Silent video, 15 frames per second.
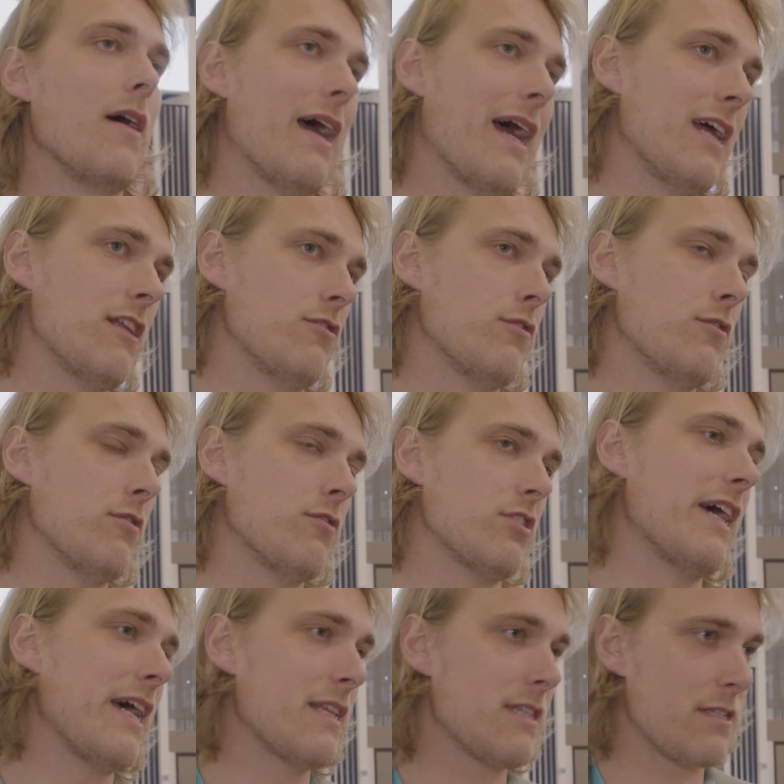and tools
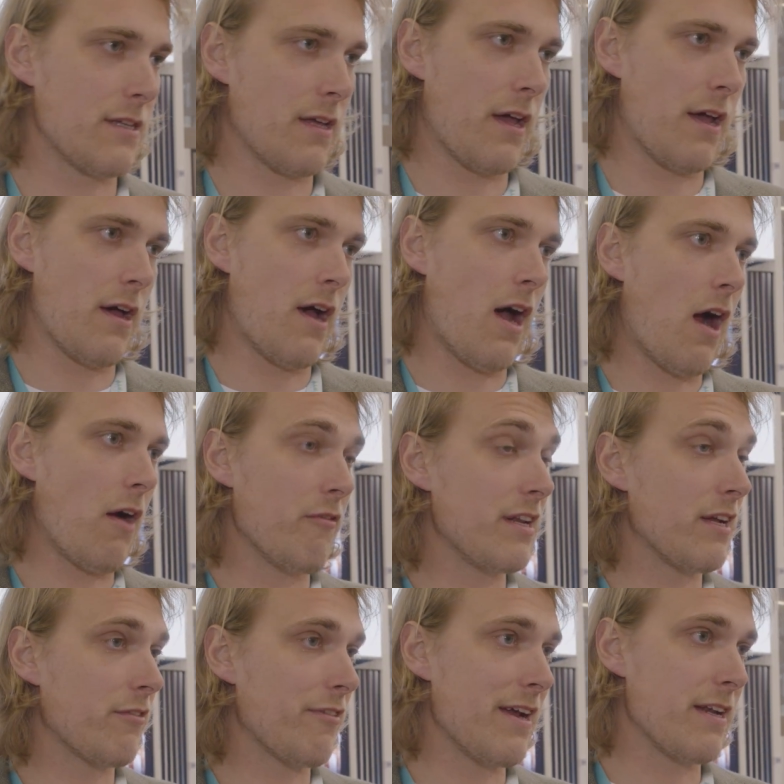that are
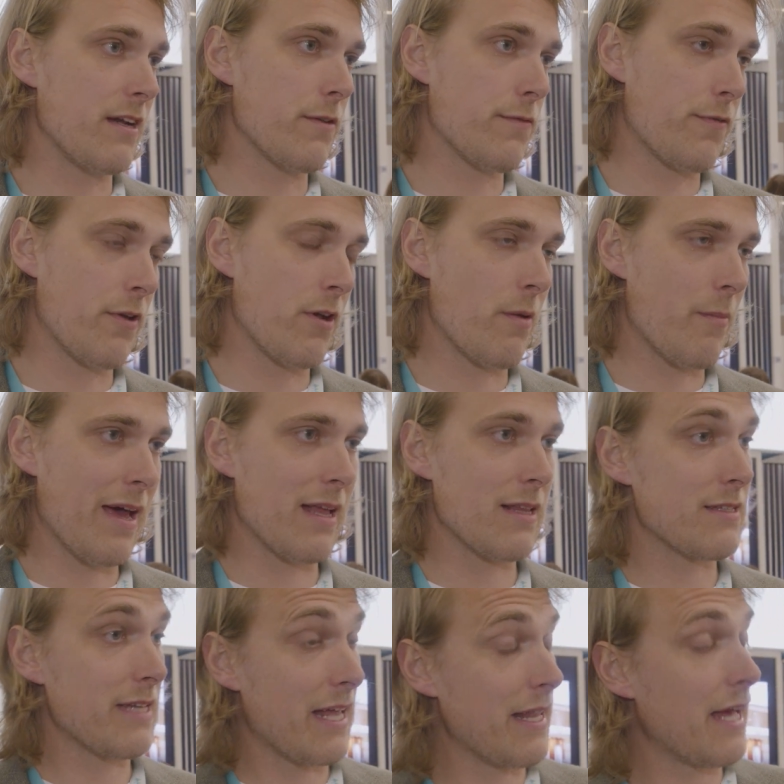really creating the
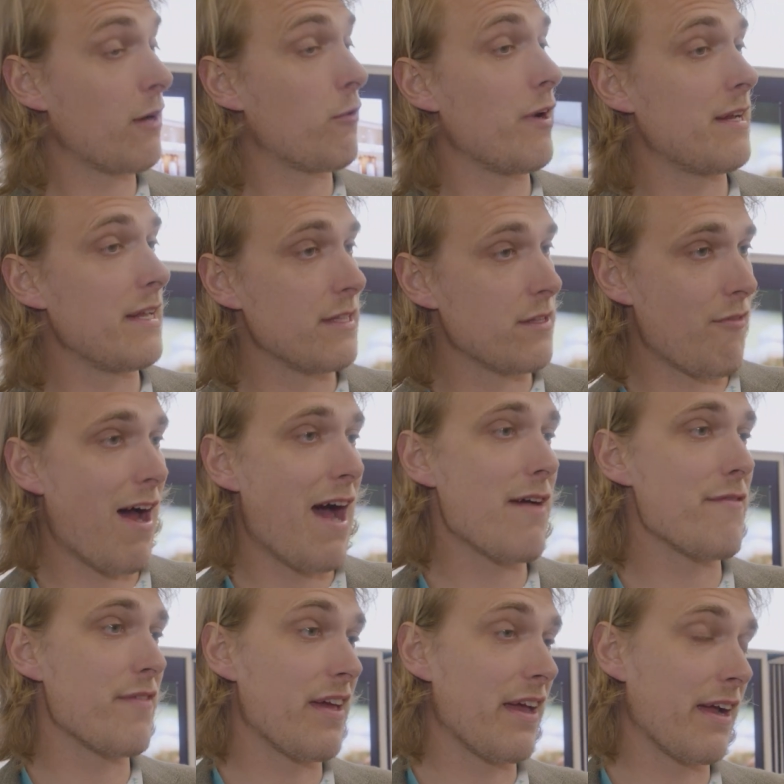fundament and then quickly
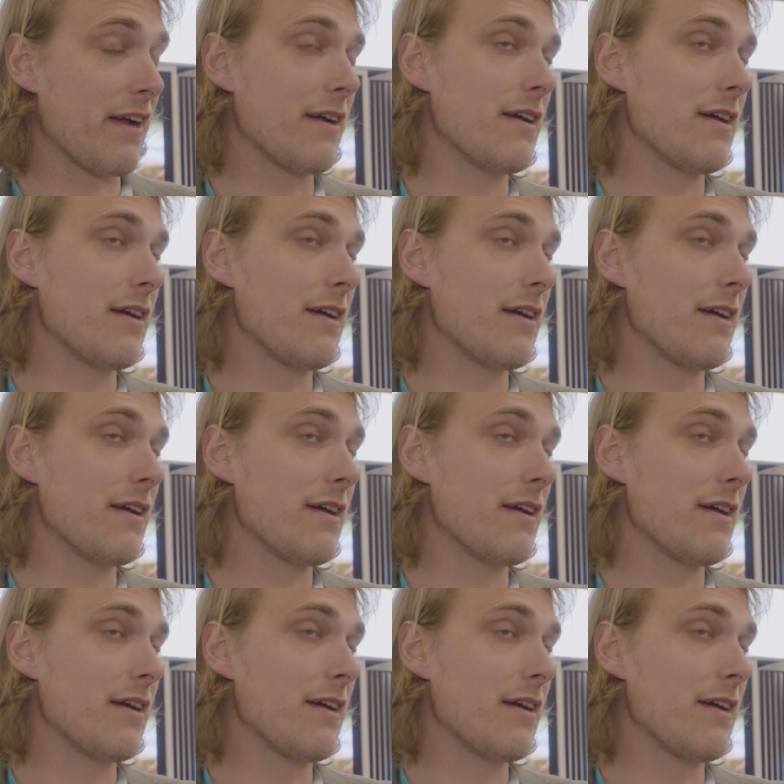deriving